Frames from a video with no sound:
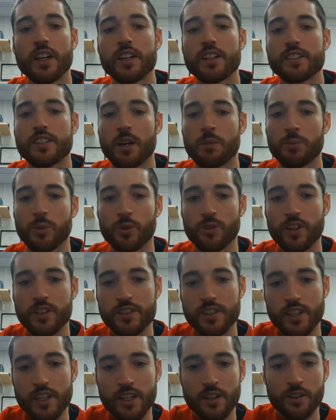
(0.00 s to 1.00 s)
Tempo runs
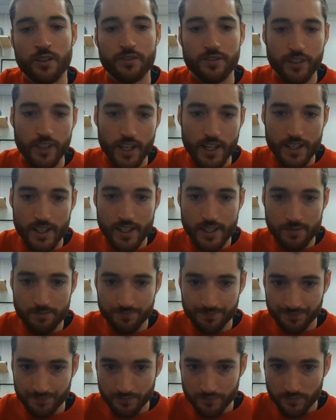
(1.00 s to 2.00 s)
again on Friday
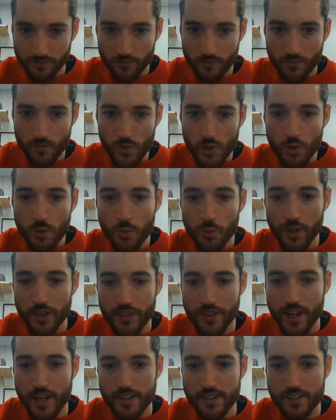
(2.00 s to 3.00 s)
with
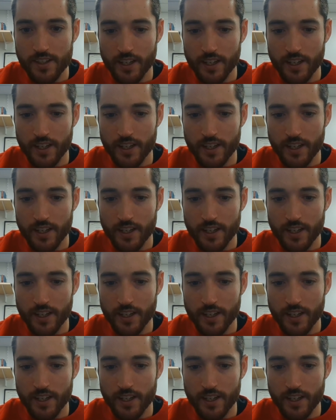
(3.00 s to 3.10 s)
that